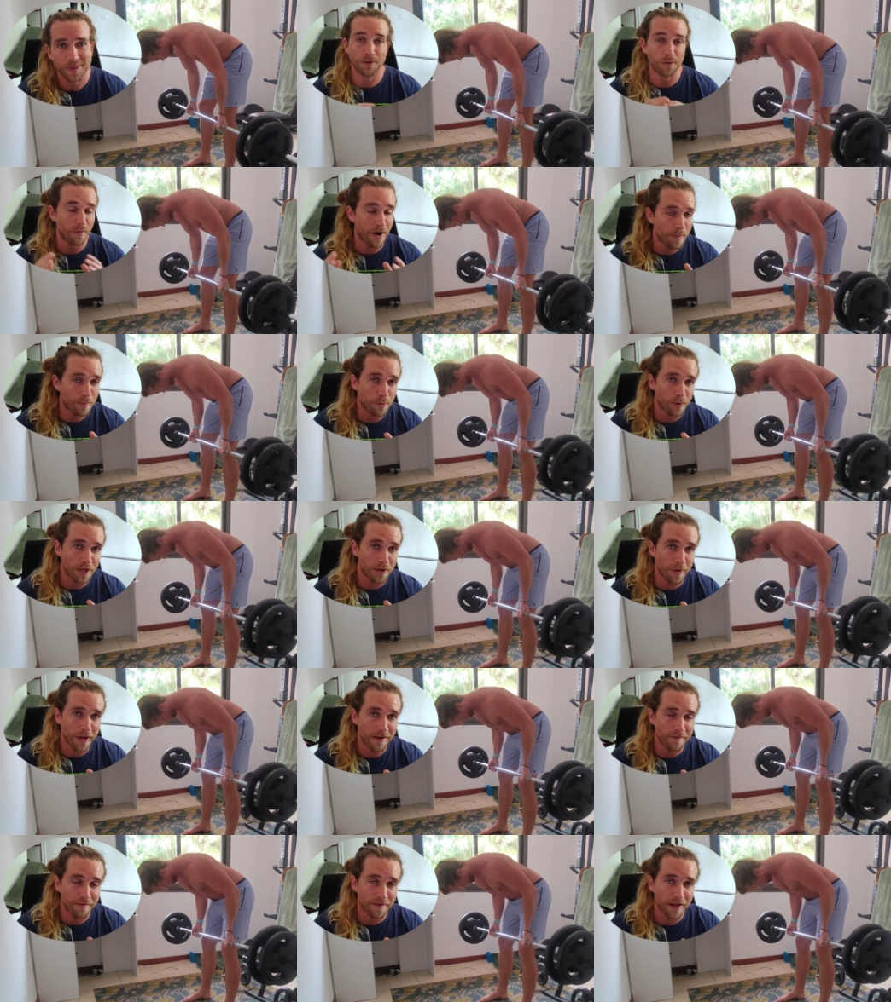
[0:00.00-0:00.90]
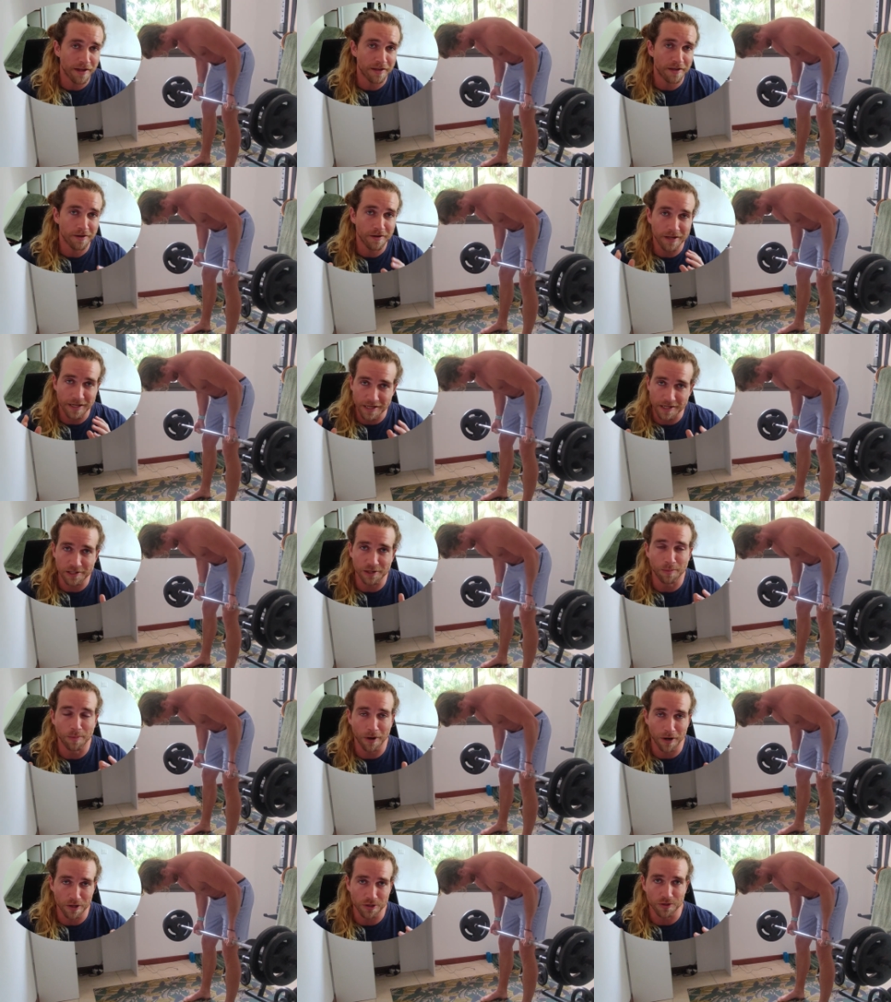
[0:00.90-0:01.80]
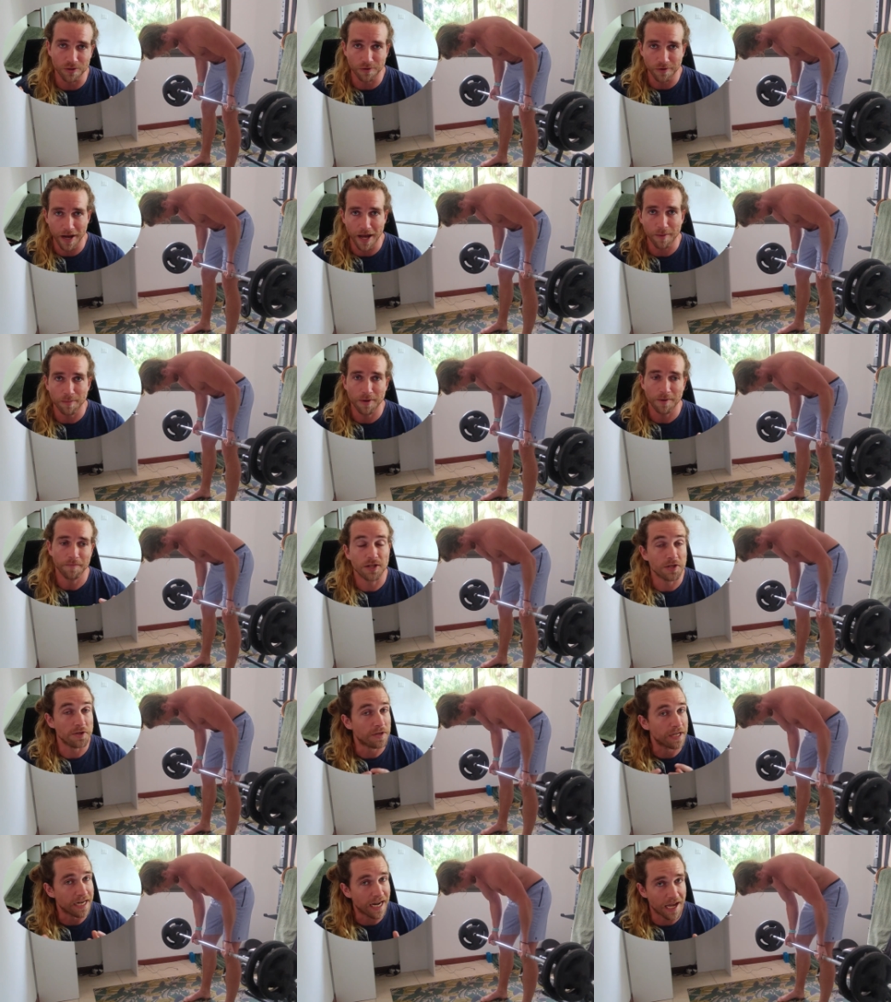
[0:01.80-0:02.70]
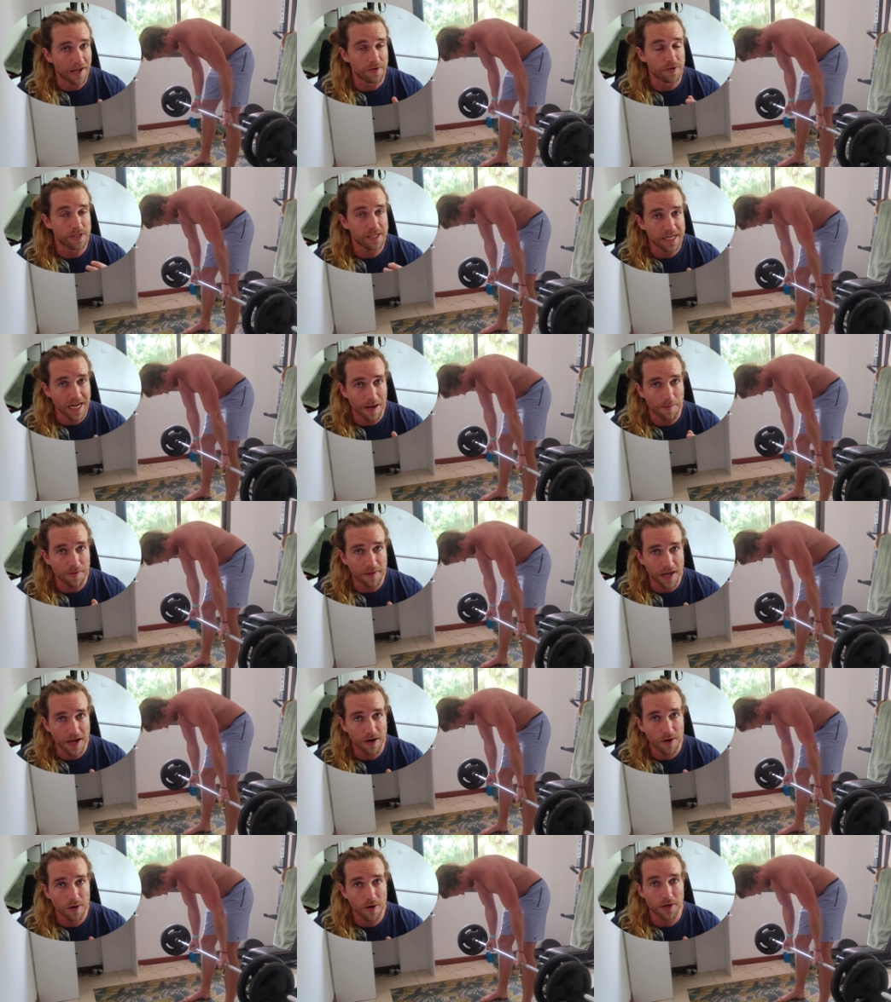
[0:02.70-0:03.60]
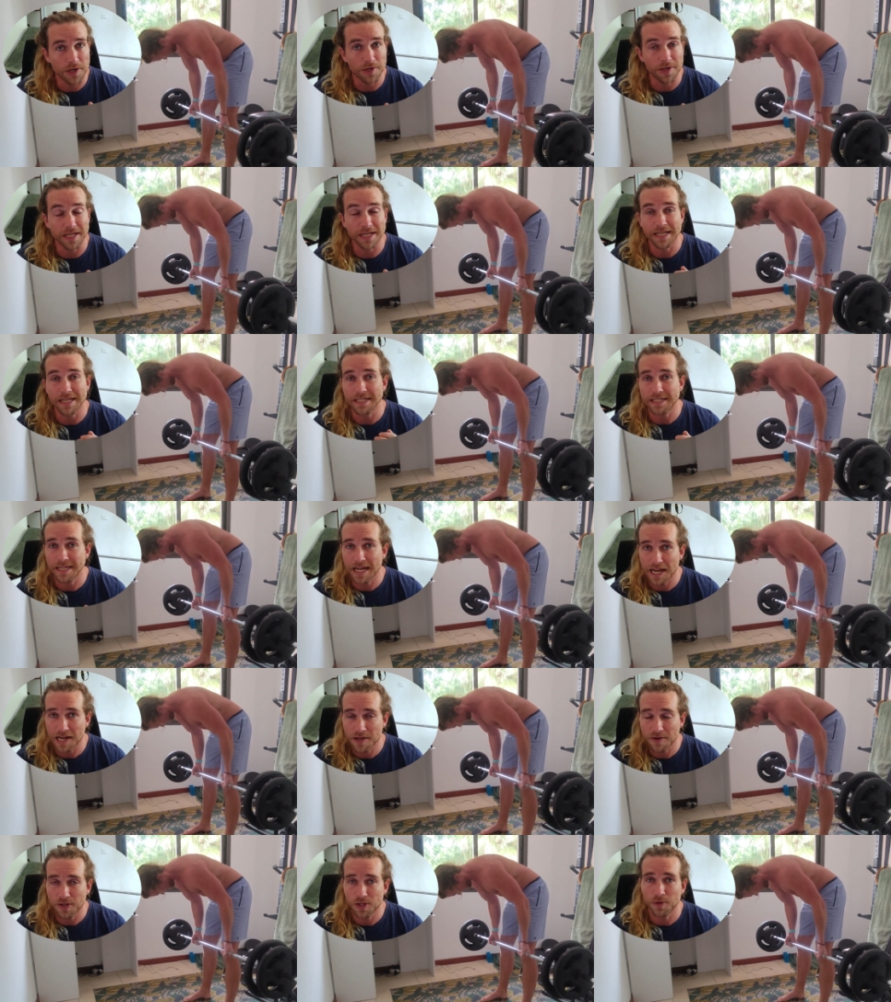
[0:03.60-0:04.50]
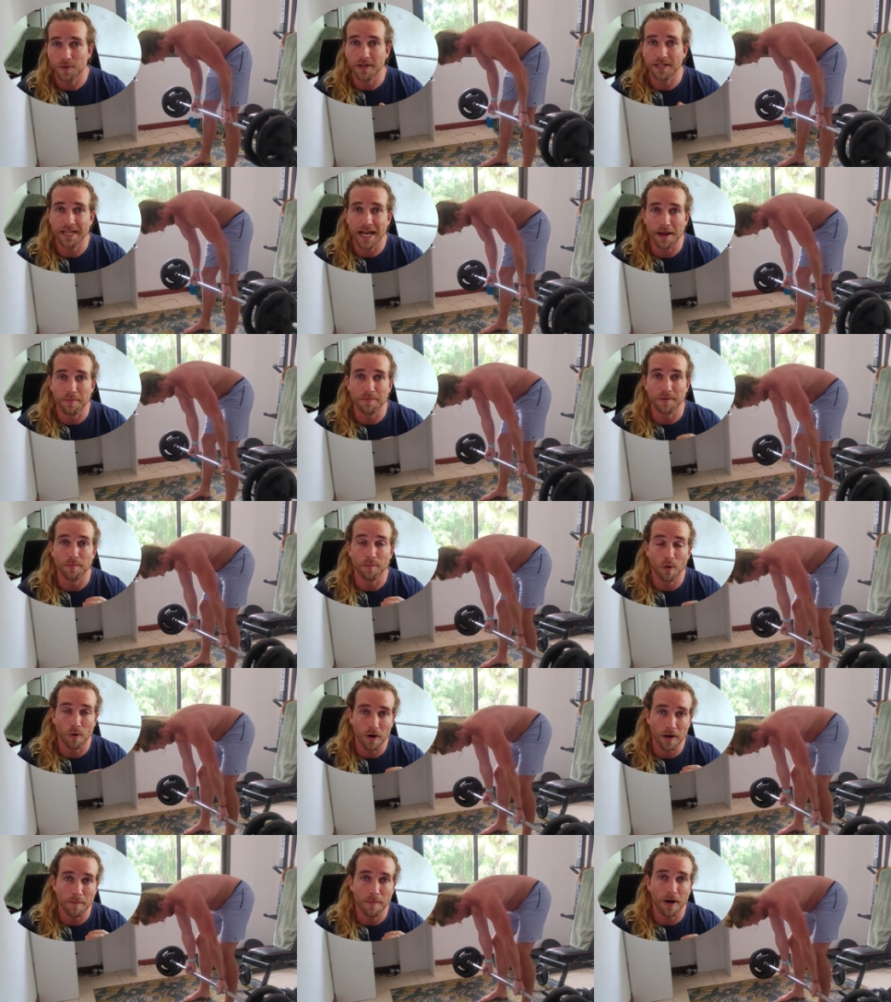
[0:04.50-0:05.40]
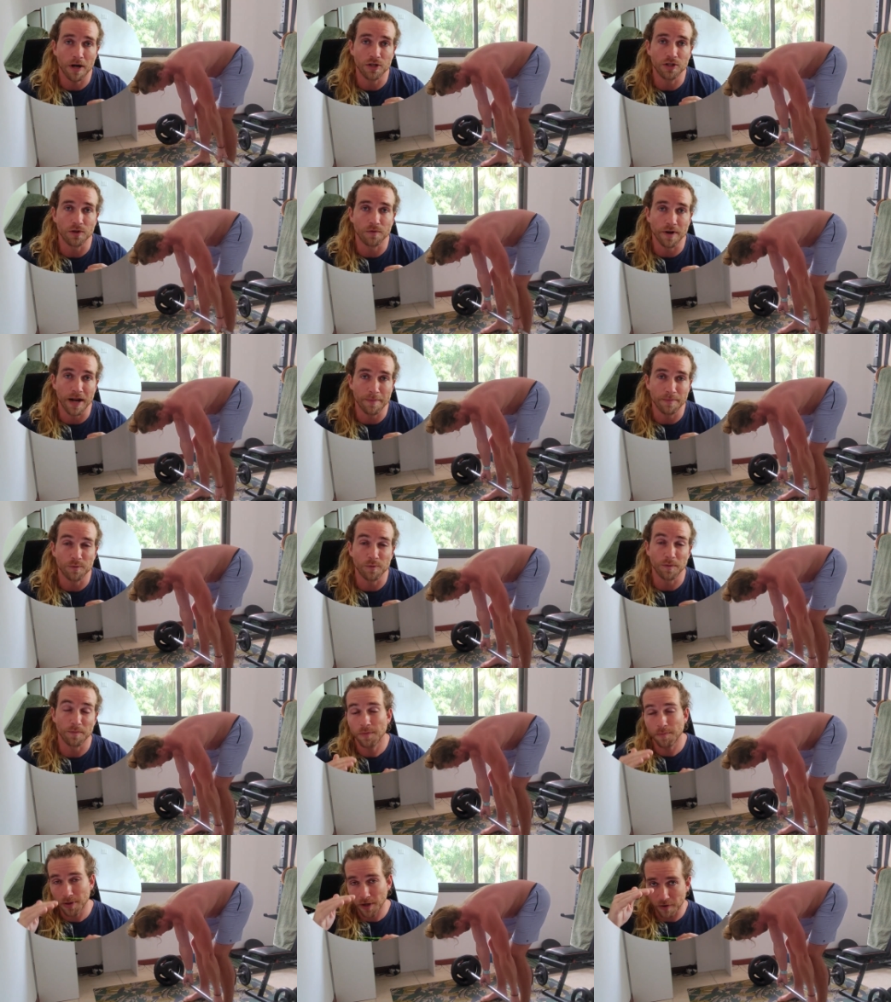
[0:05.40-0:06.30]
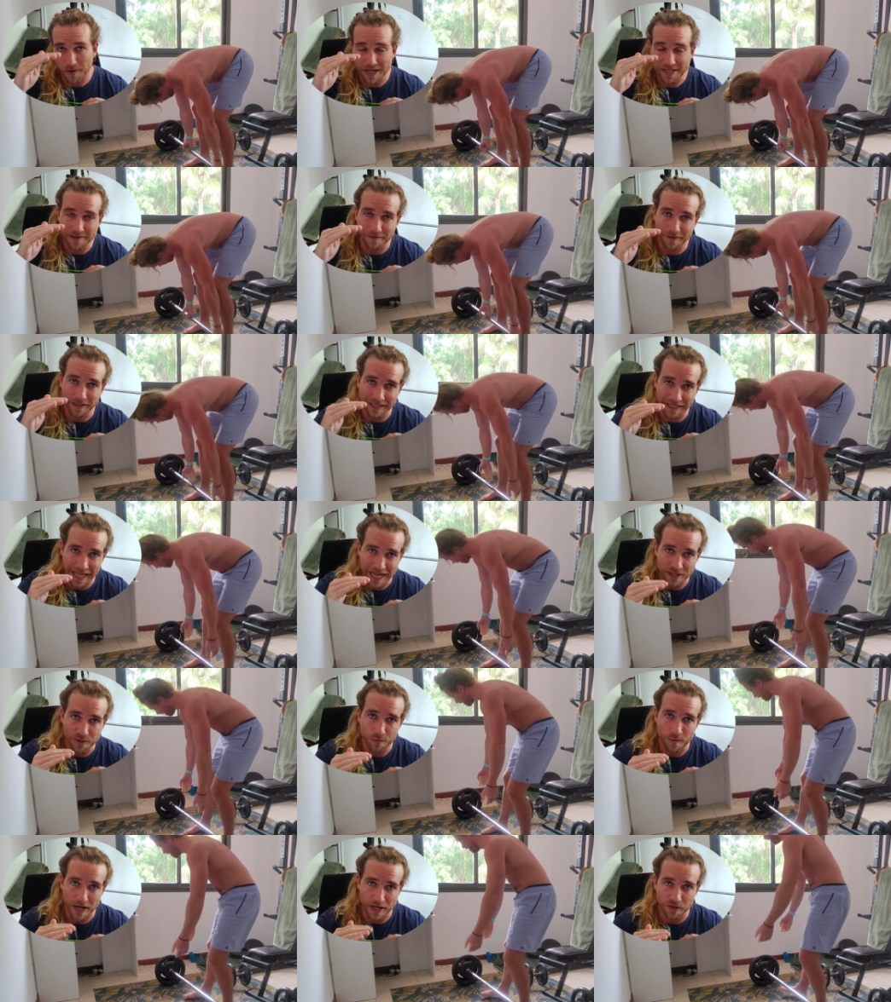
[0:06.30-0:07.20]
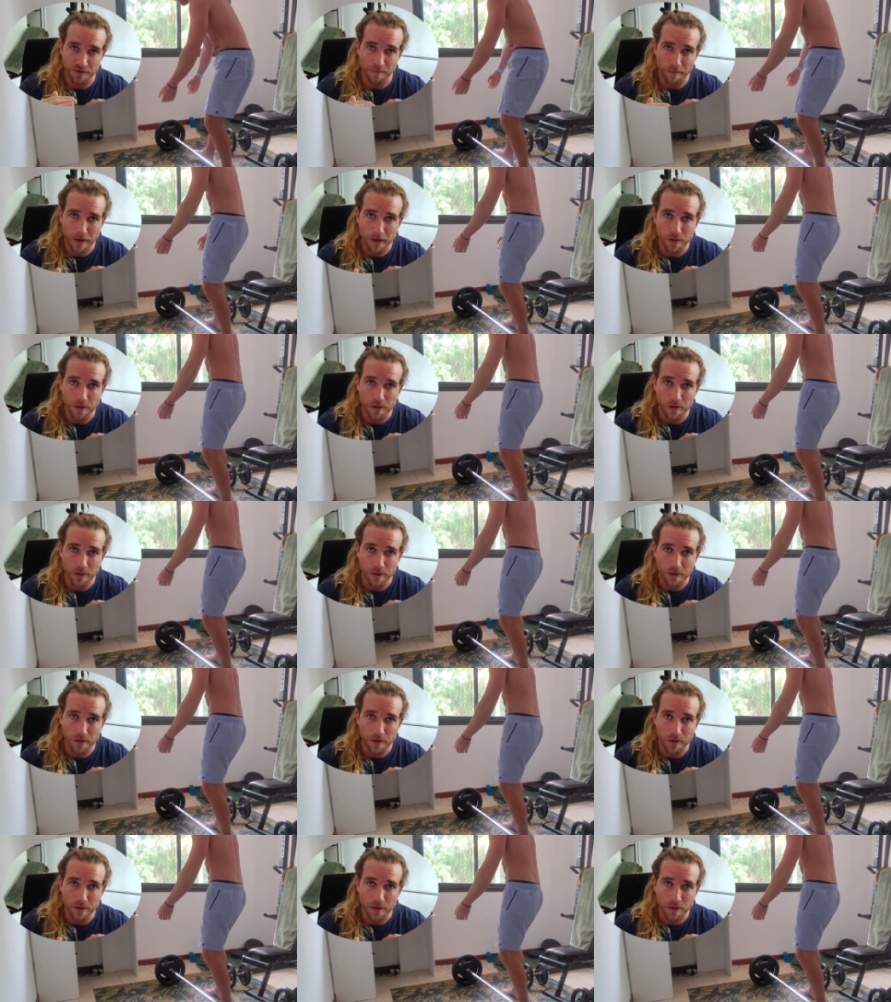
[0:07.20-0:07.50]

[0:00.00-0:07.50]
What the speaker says: The rep where you hit failure is a partial rep. So you can either stop there or you can continue to attempt more partial reps with progressively less range of